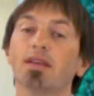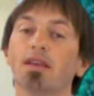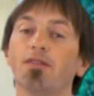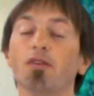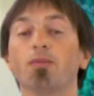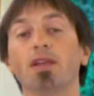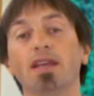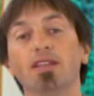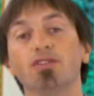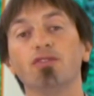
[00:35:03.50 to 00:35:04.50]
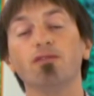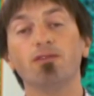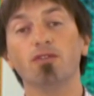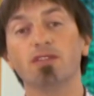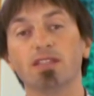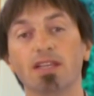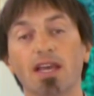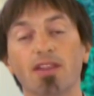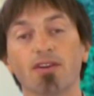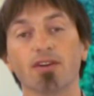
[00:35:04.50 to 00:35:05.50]
If you're playing two flutes
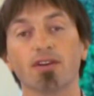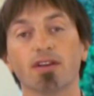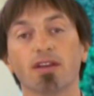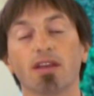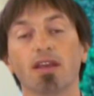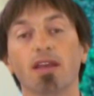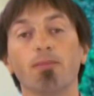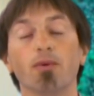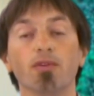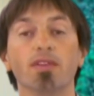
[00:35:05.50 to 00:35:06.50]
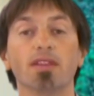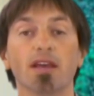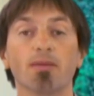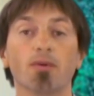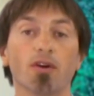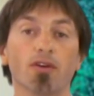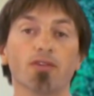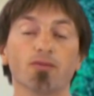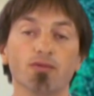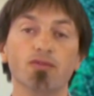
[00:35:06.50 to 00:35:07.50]
together and both of them are
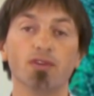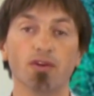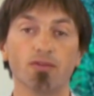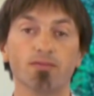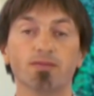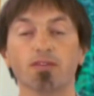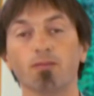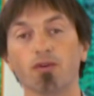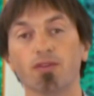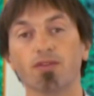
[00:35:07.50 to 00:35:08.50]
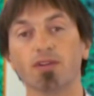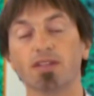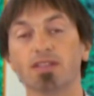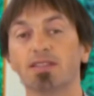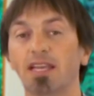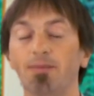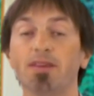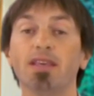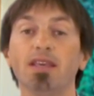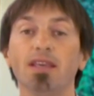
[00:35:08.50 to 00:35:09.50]
the root note, so both are in the same
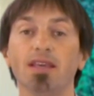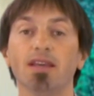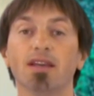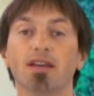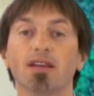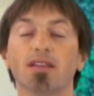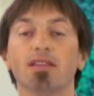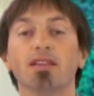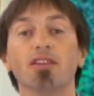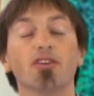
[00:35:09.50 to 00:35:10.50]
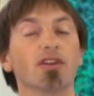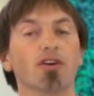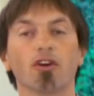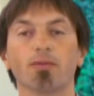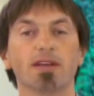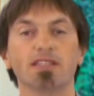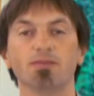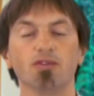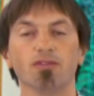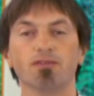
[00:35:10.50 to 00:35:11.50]
key, then they're going to harmonize
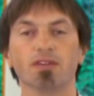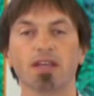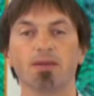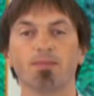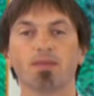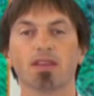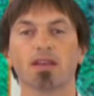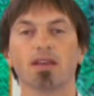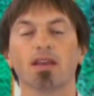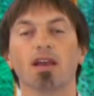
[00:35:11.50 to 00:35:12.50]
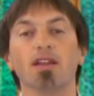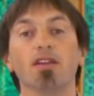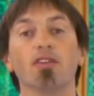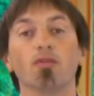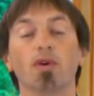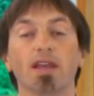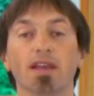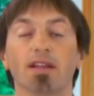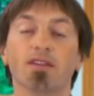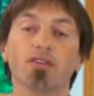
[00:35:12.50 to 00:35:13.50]
beautifully.
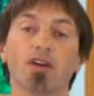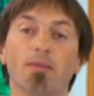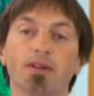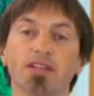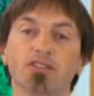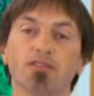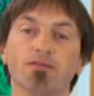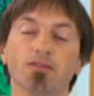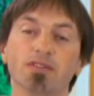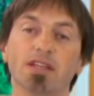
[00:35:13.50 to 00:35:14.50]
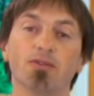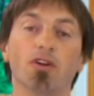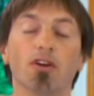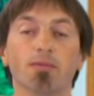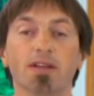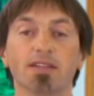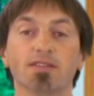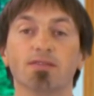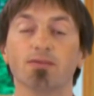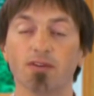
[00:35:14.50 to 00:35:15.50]
Another combination of flutes that will
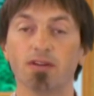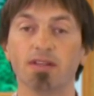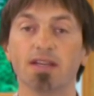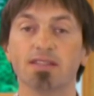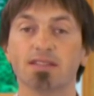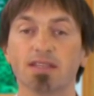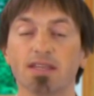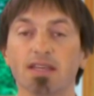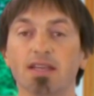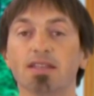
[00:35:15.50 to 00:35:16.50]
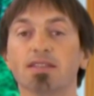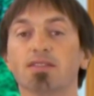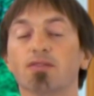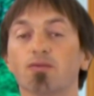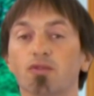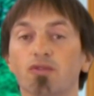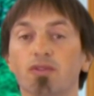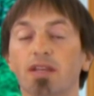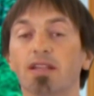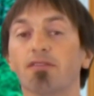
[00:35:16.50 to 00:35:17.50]
harmonize very nicely is the
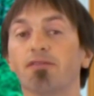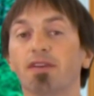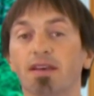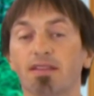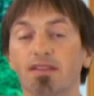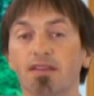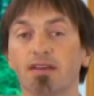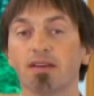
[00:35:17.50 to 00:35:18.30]
root and the fifth,